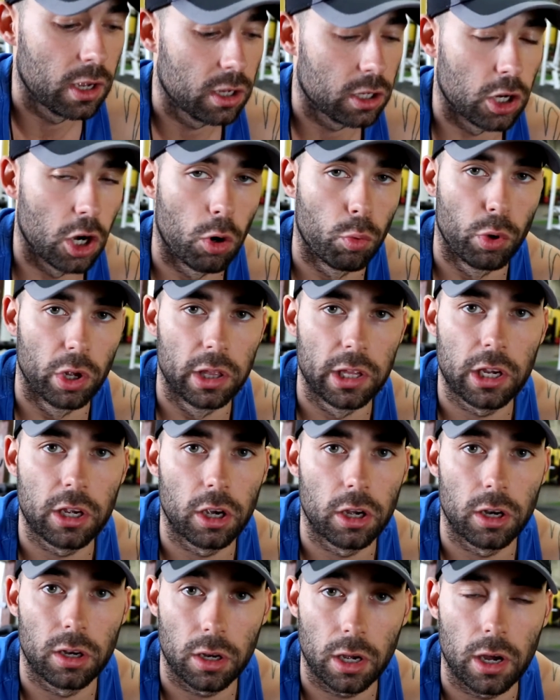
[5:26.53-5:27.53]
you know, really
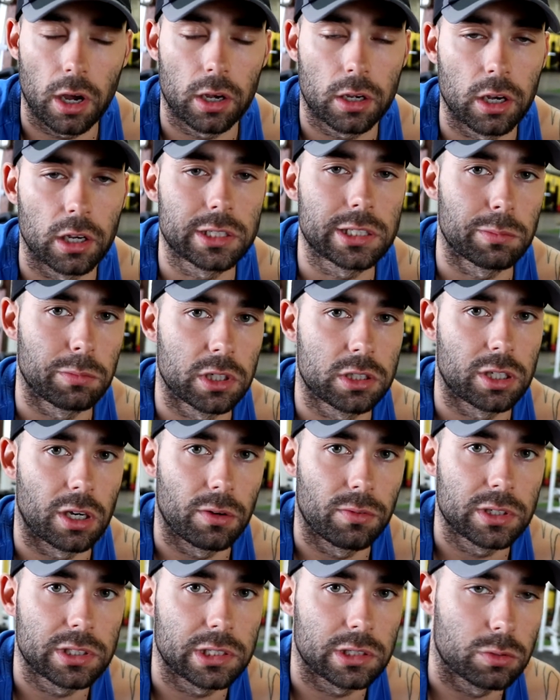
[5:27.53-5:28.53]
good customer
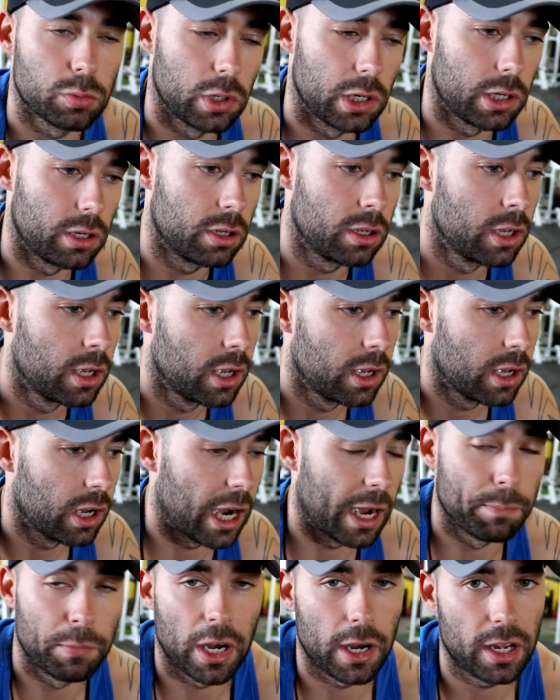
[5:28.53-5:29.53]
service as well.
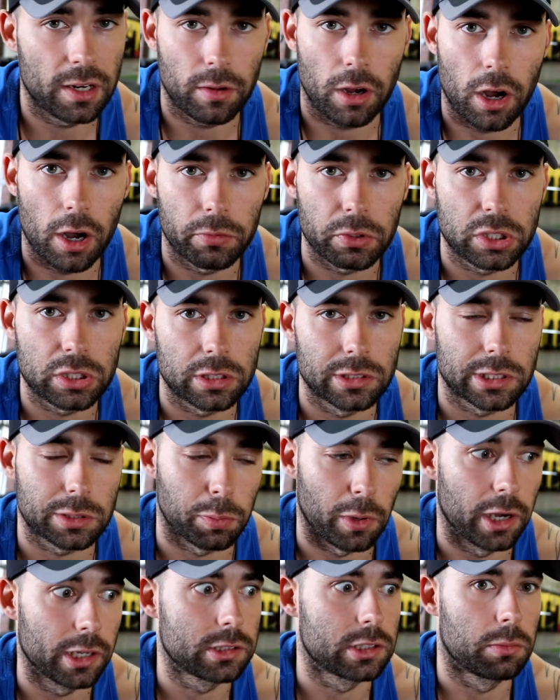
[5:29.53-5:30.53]
I'm not obviously
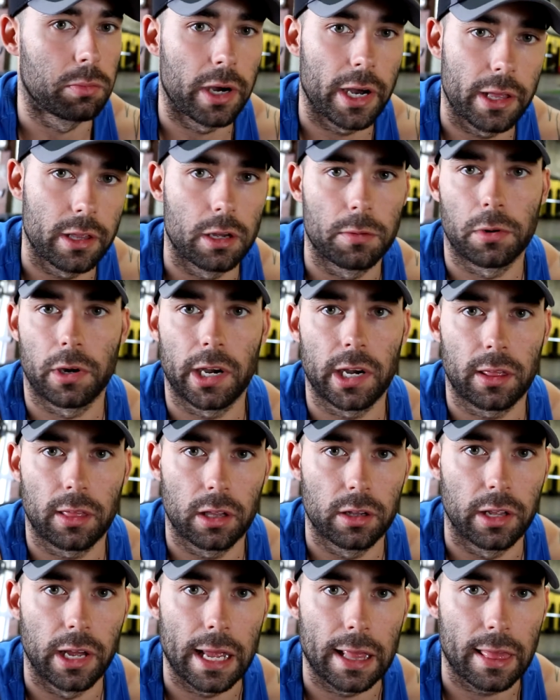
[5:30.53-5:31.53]
sponsored by them or
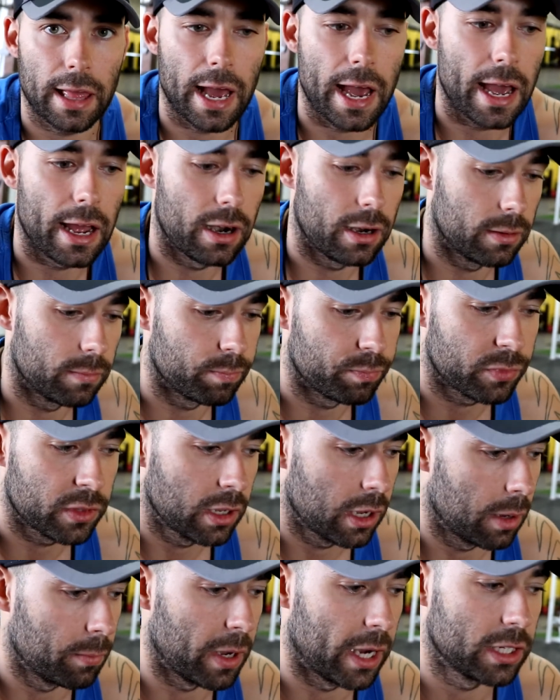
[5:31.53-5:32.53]
anything like that, and
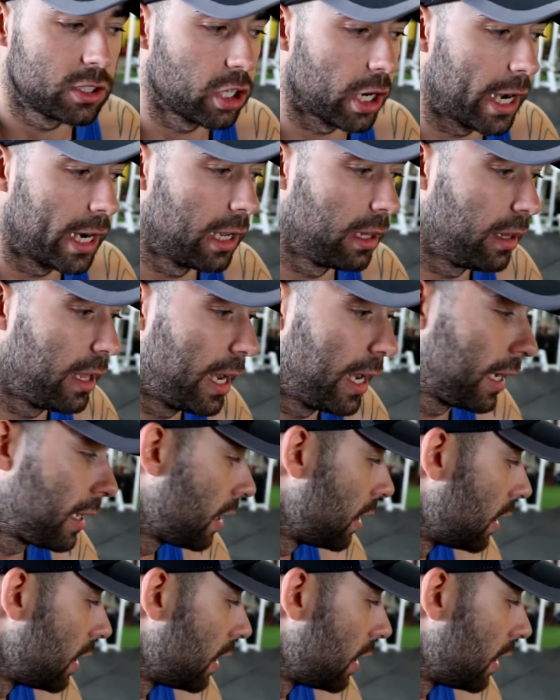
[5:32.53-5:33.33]
I'm not trying to like